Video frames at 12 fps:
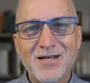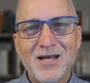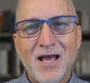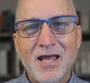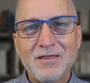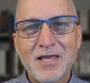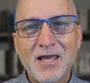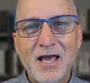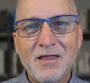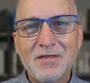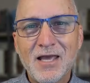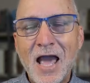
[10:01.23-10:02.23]
and the
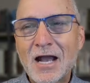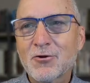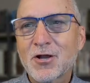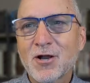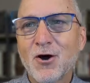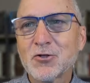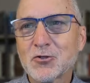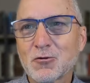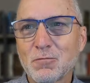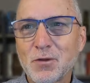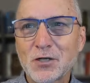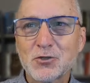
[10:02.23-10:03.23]
and the agricultural
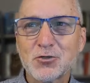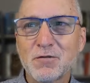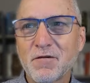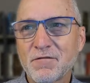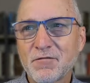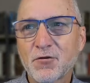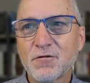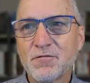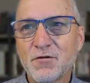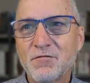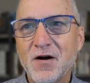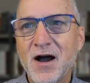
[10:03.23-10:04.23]
pictures of a
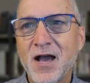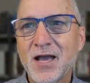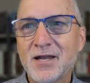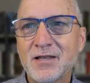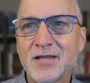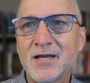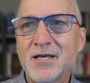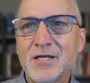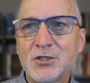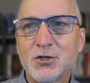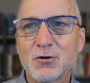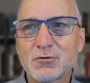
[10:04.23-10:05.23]
fruitful vine and the
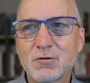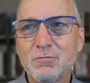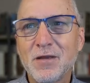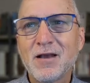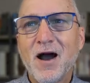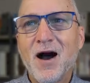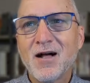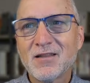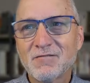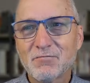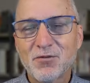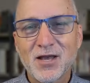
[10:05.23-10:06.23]
children being
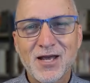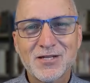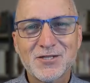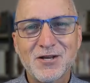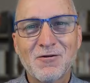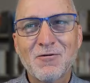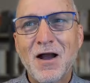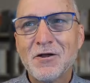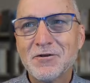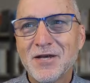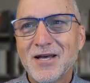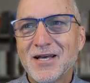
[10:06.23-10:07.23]
olive plants
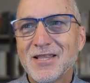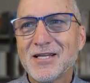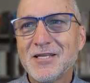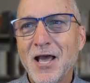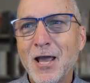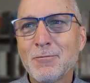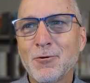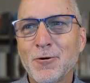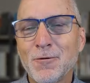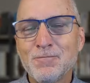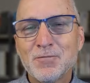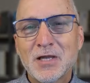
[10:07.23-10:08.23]
around the table.
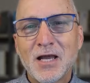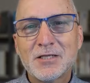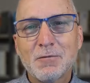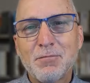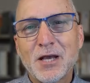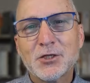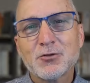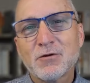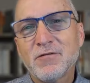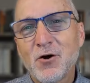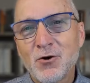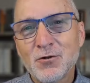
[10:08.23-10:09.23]
It's a picture
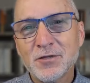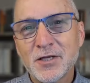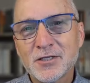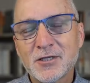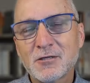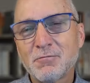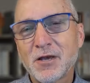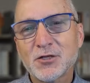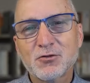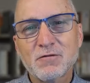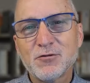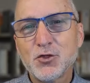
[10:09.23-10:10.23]
of wholeness. It's a
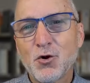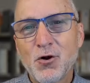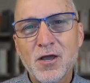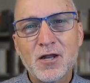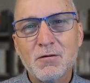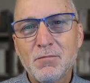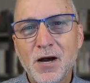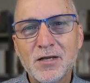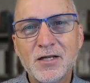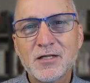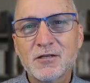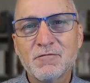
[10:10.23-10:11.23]
picture of joy and
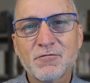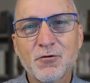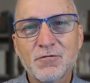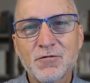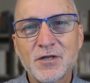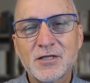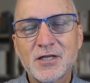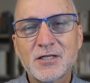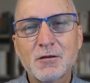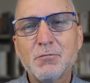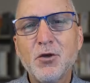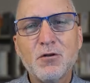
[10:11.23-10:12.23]
abundance and fruitfulness. It's
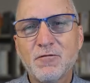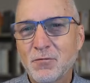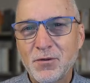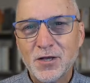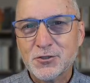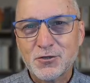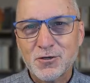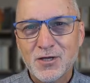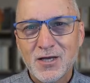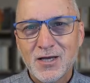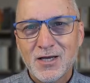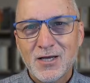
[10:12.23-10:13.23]
a beautiful picture.
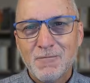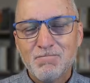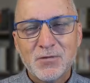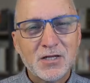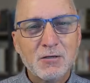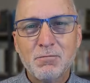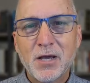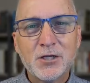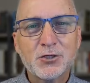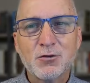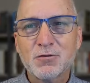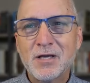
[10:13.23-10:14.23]
It's a
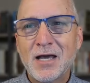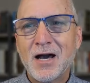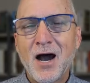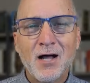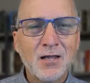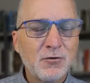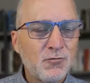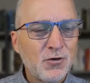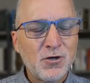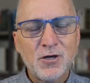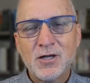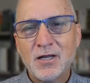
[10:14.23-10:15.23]
picture that
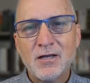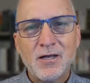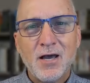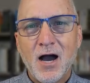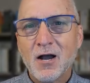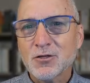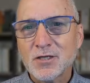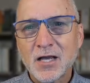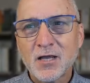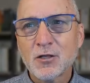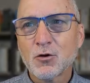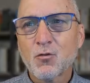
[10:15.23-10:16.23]
Hollywood and our
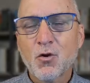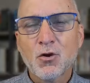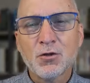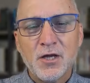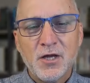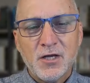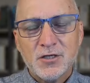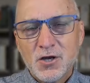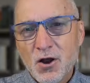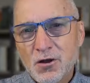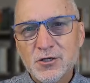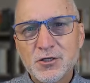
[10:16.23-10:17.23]
secular world
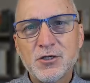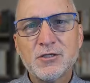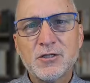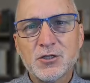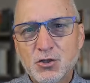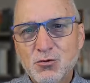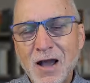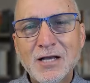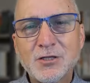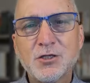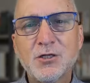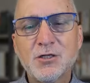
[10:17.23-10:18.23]
tarnishes and
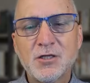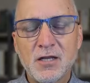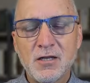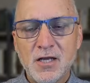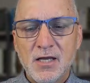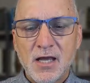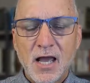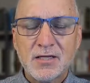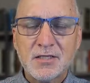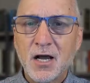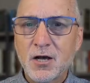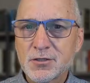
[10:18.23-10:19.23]
trashes and, and
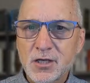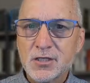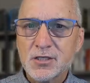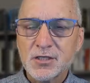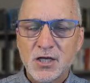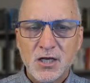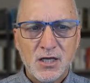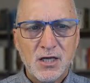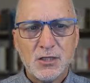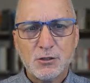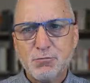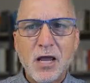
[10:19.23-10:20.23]
tells us
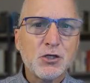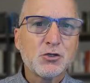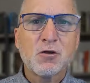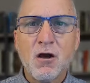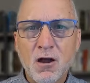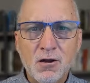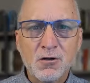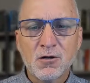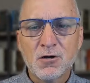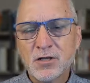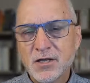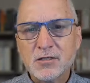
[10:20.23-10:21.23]
it's
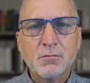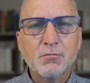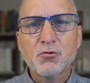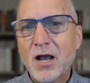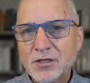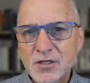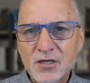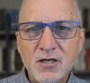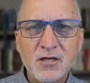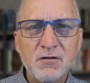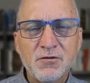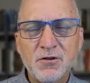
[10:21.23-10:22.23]
patriarchal and it's
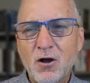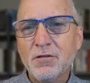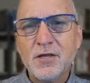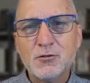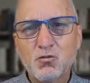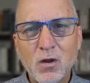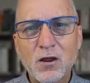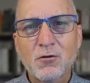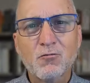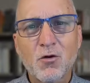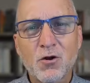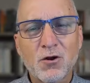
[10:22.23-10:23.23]
oppressive and all these
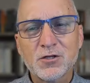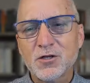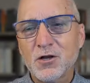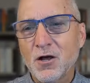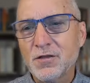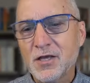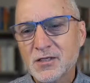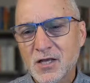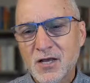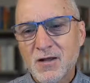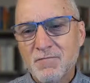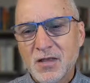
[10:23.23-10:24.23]
weird words and all these
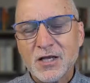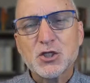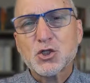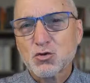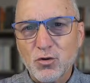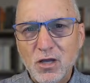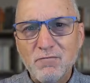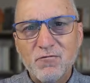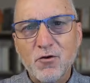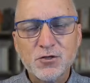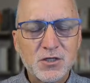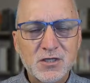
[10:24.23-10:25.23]
extreme
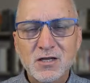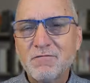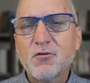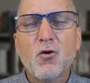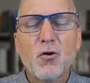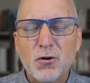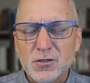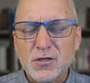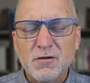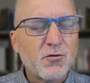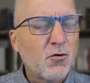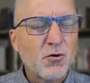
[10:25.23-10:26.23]
versions. And of course,
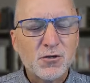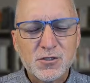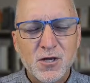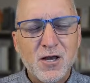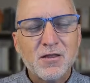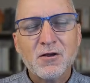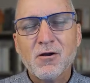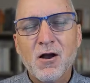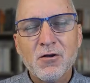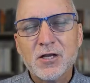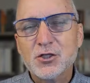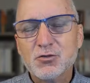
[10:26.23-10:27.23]
of course, there
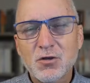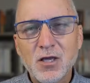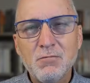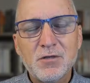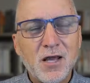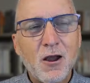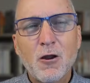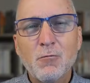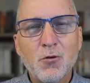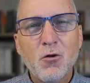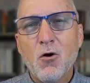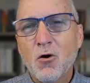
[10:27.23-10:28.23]
are extreme,
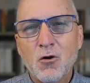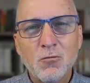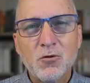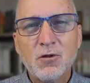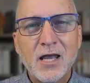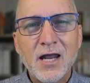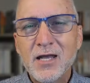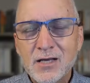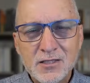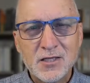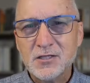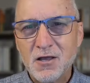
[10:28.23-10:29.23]
terrible, horrible,
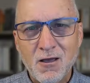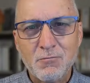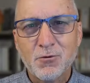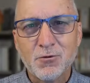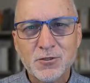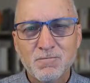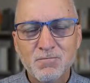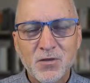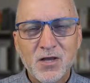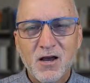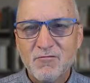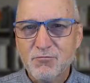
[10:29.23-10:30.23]
hideous examples
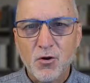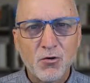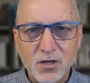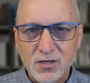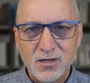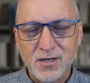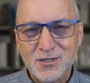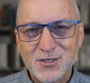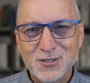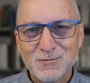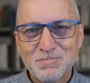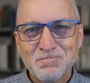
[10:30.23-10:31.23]
of brokenness.
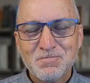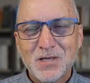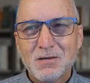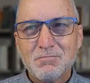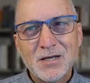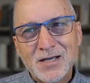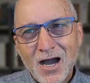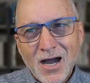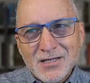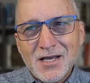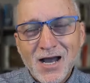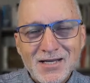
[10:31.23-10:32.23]
But
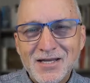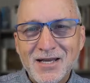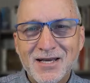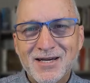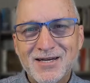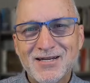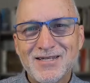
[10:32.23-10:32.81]
God's idea